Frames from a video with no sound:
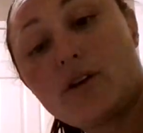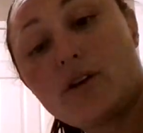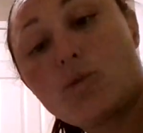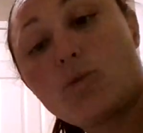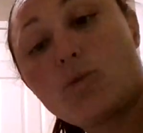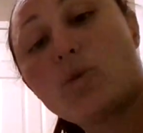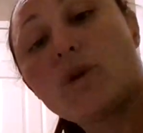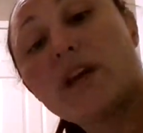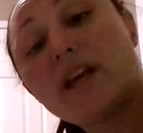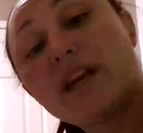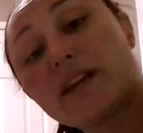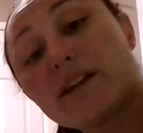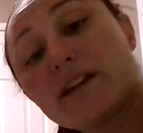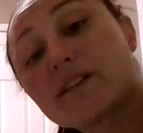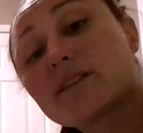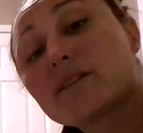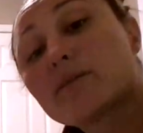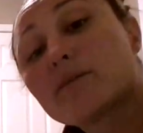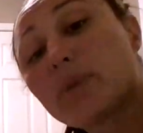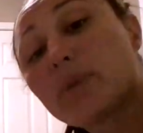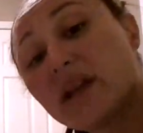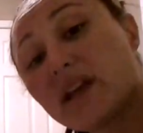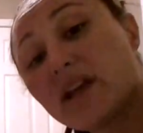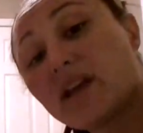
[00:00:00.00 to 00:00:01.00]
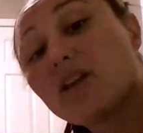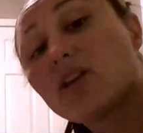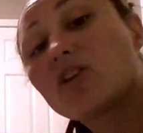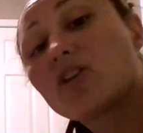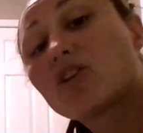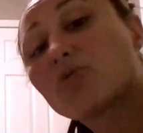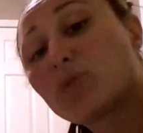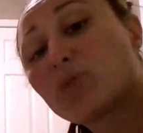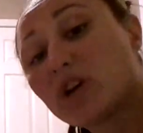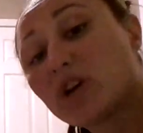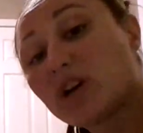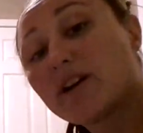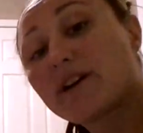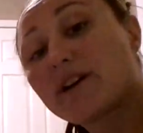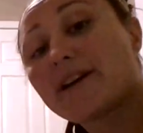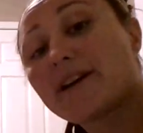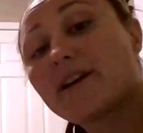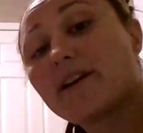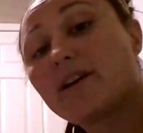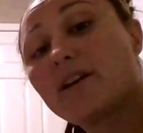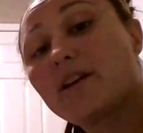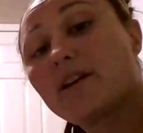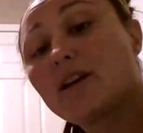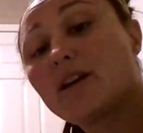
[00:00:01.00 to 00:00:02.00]
We get to paint our
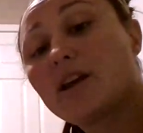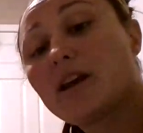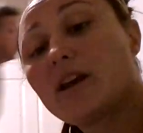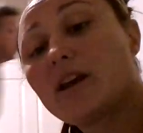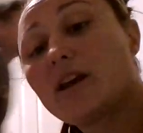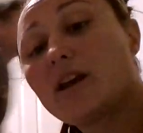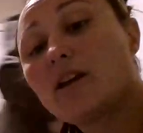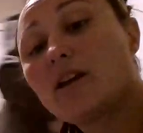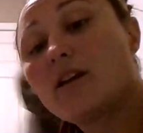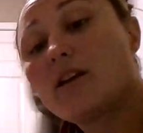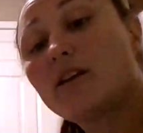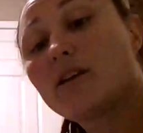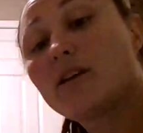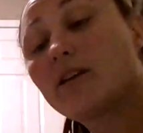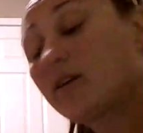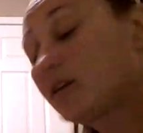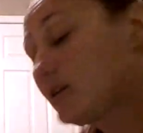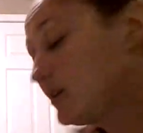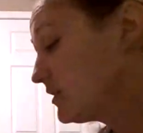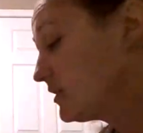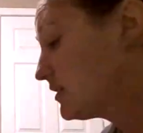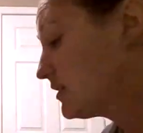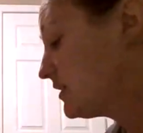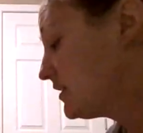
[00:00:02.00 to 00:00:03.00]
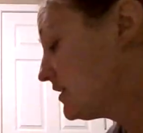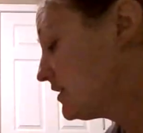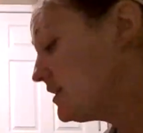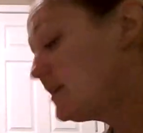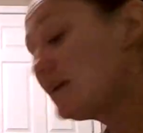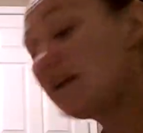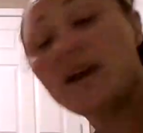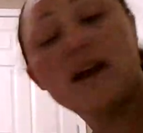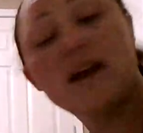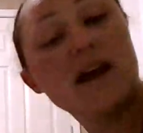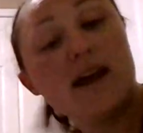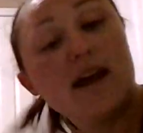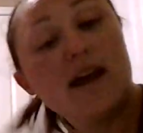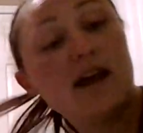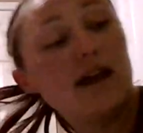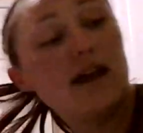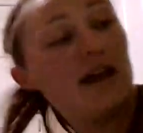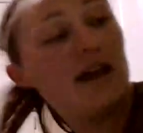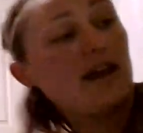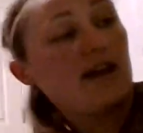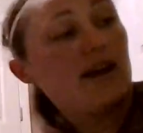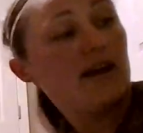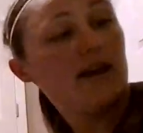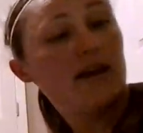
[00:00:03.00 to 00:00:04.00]
body.
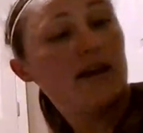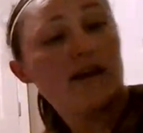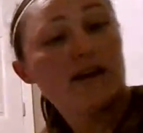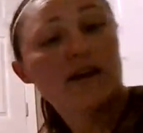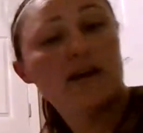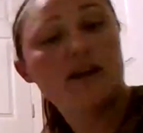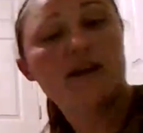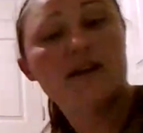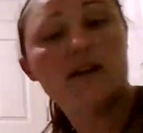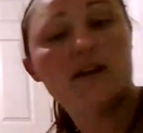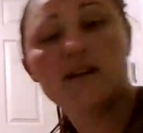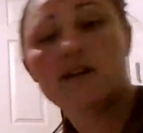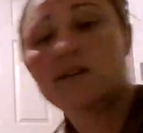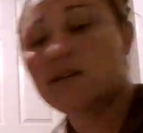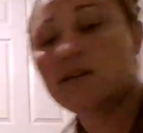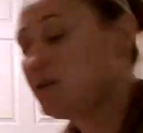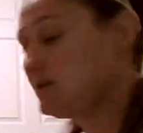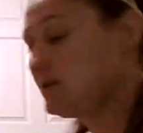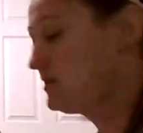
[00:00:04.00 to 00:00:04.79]
Yay!